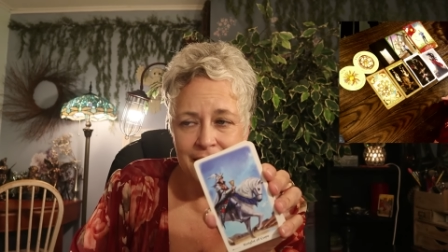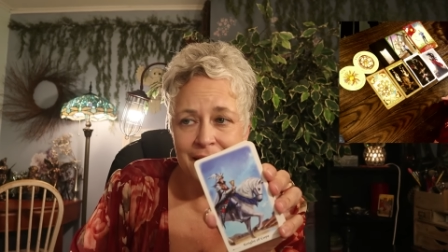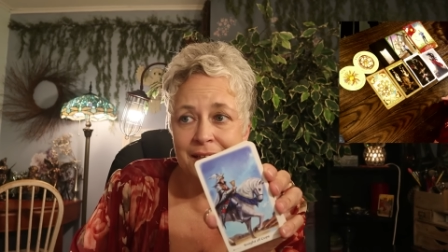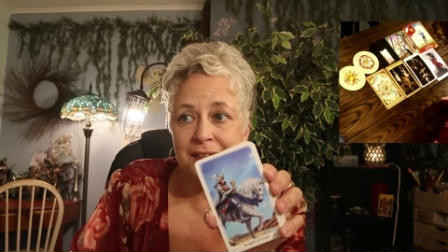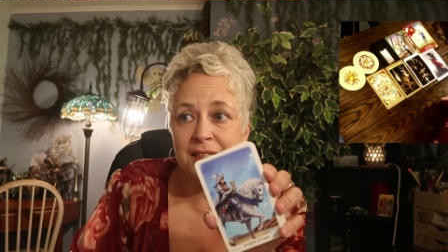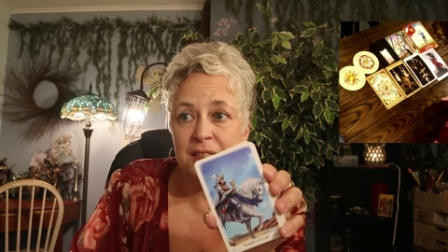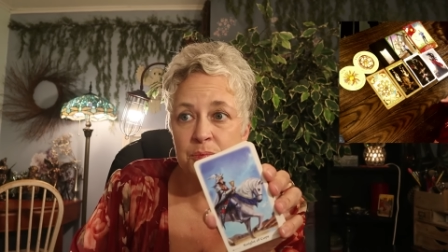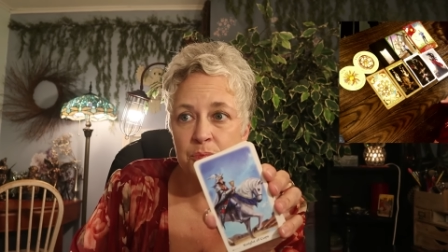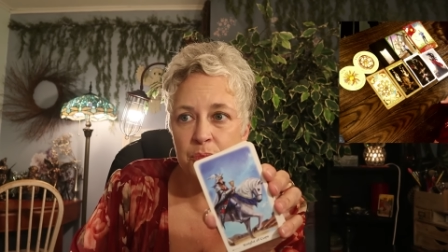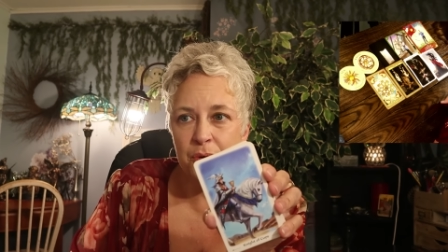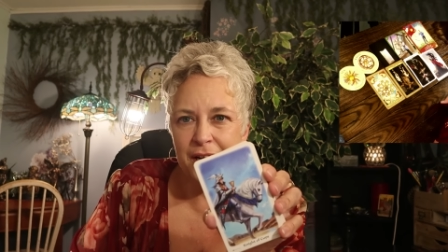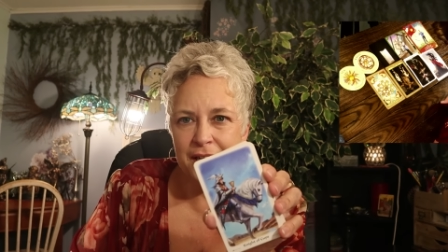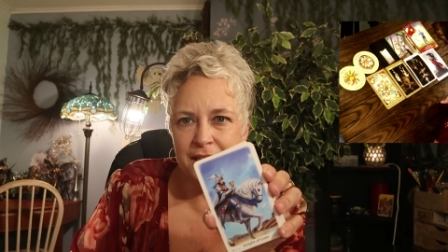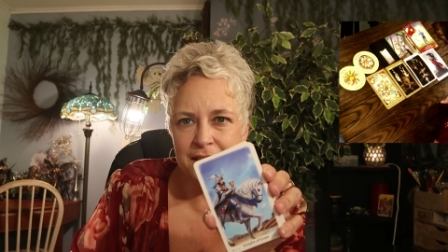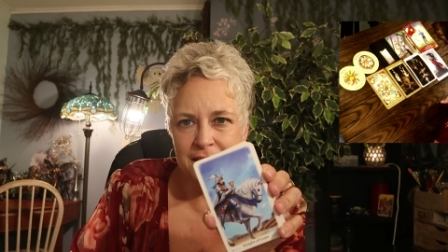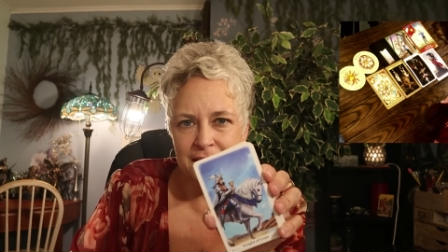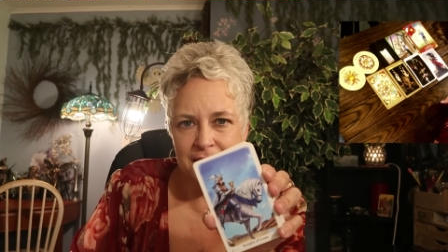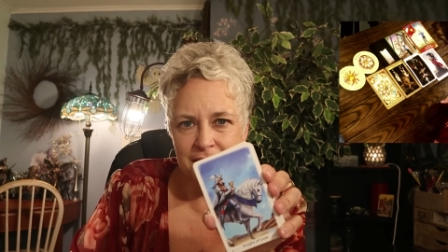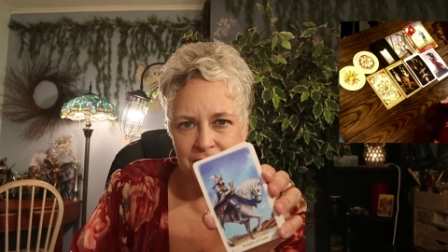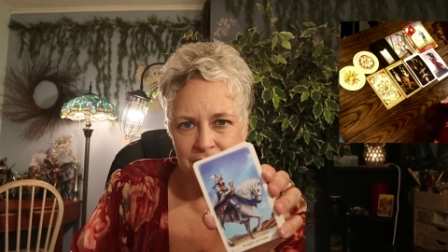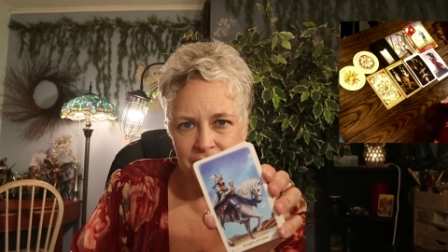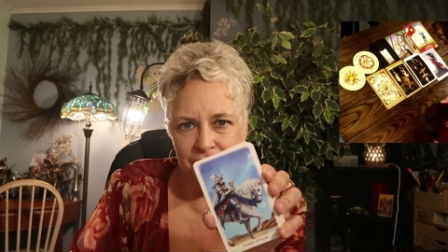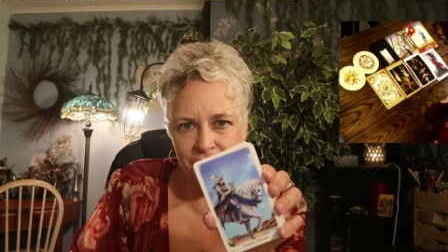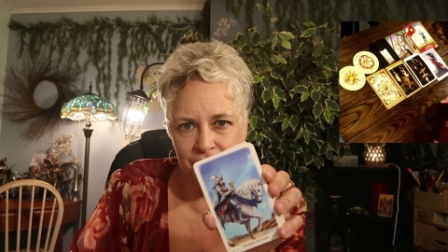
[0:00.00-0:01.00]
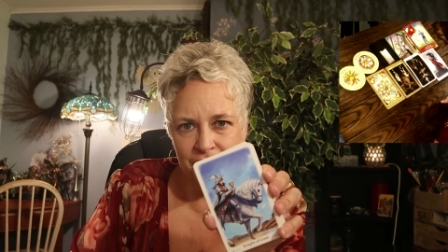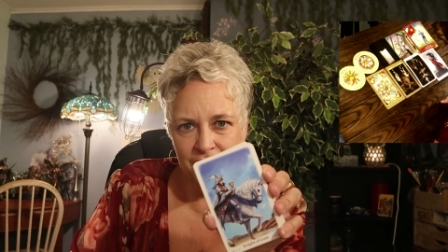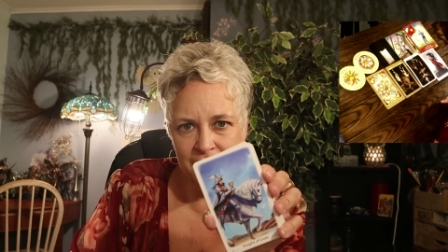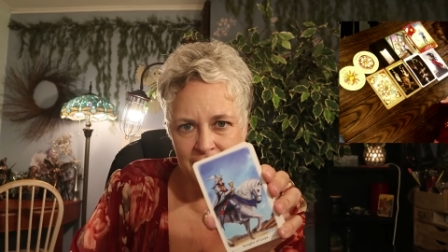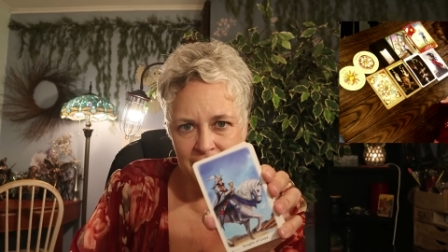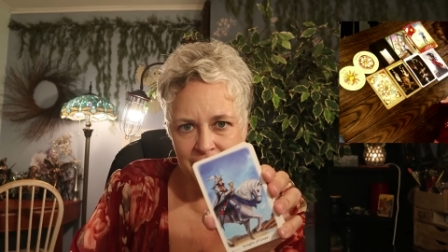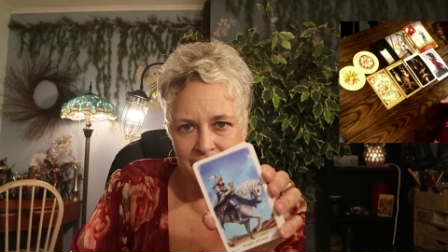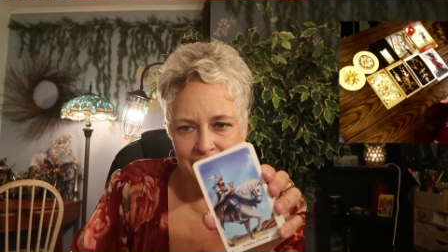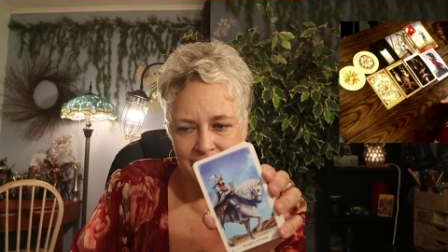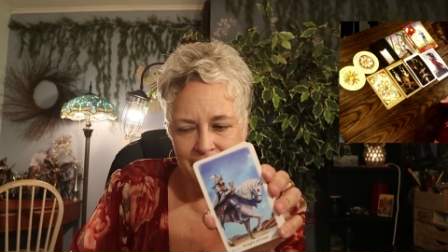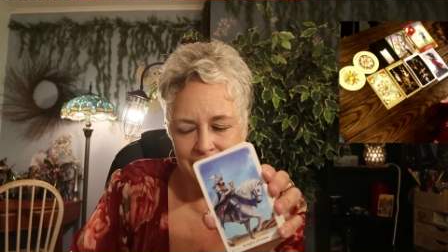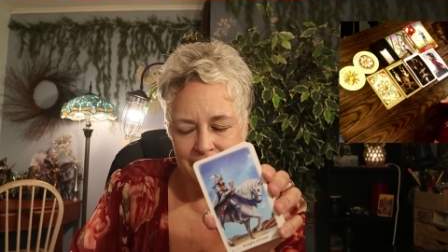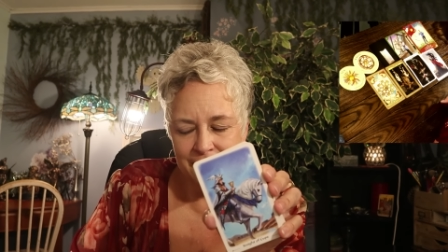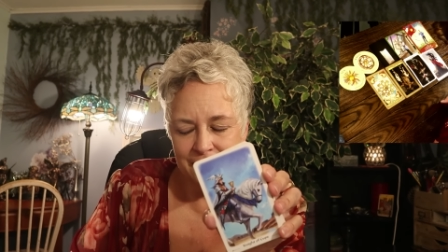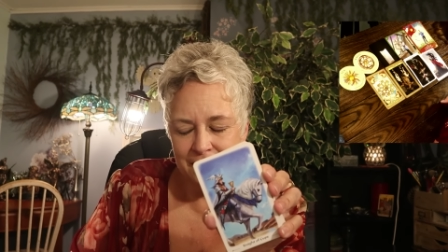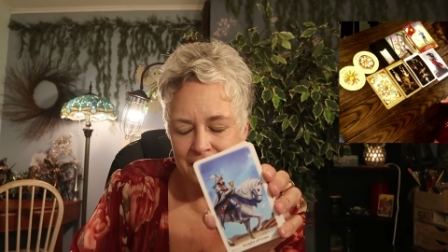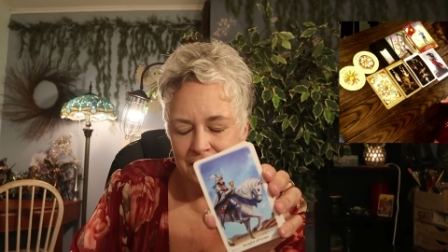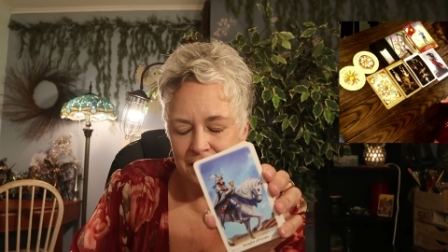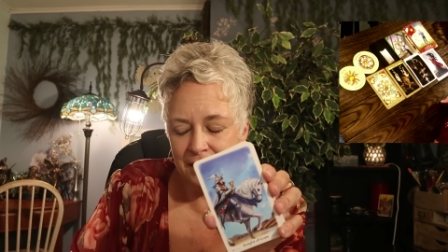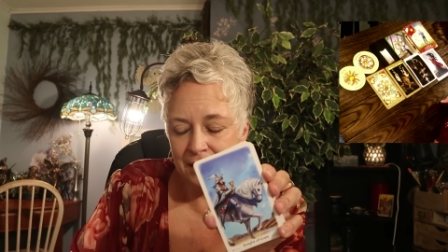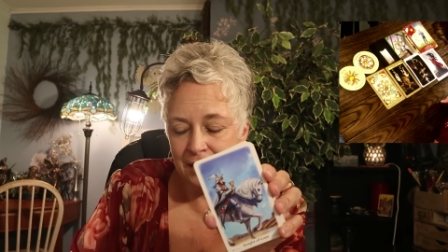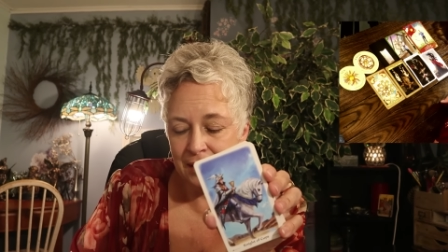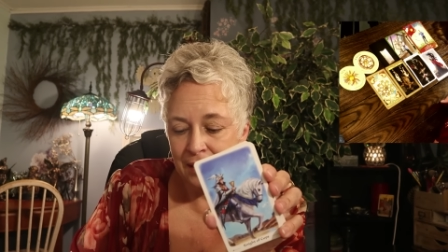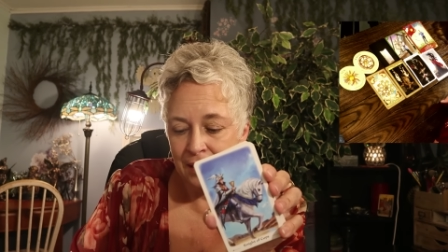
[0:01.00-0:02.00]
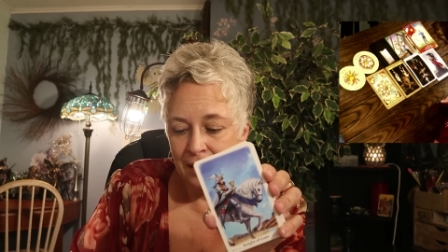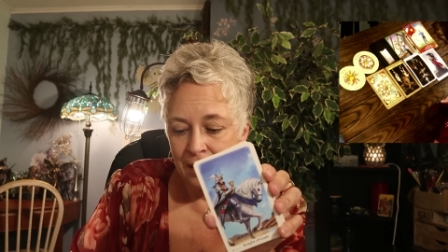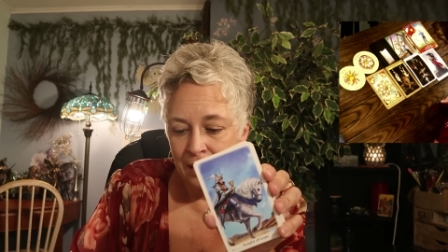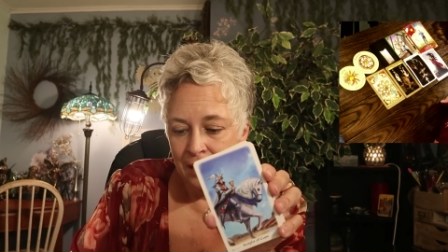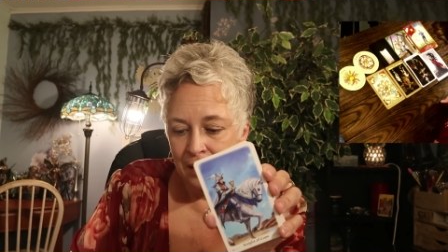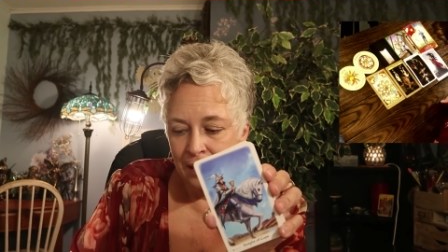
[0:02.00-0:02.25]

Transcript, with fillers: Expressing feelings,